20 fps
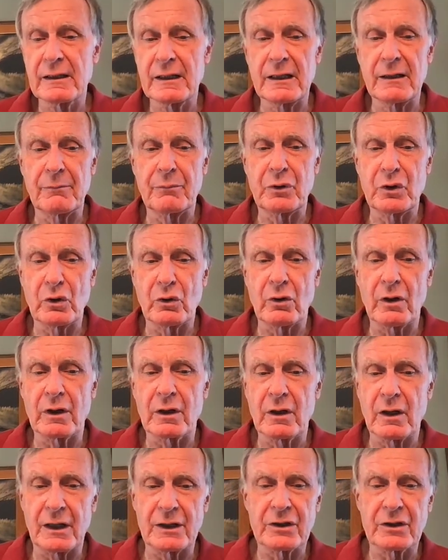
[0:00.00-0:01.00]
in pure
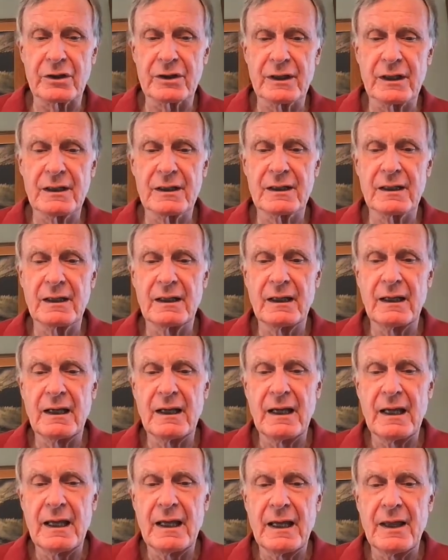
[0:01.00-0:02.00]
consciousness,
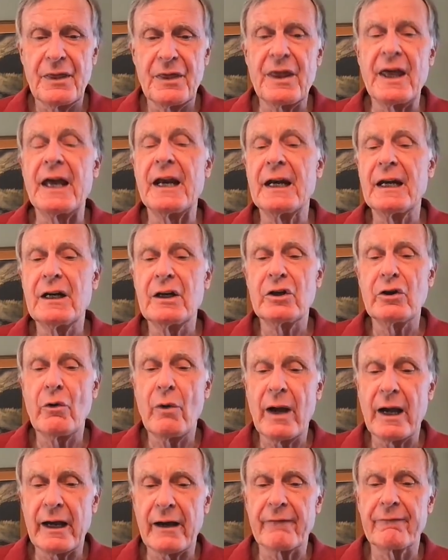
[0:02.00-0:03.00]
then you
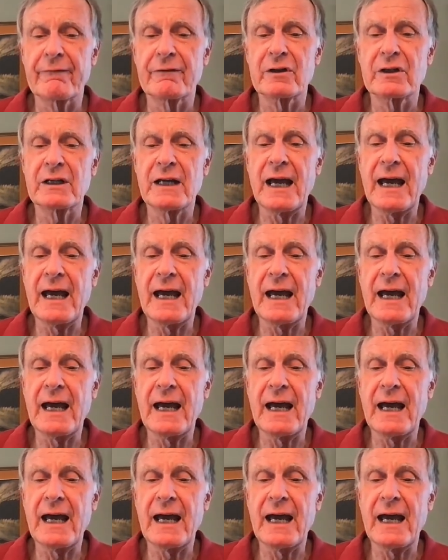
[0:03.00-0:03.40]
have to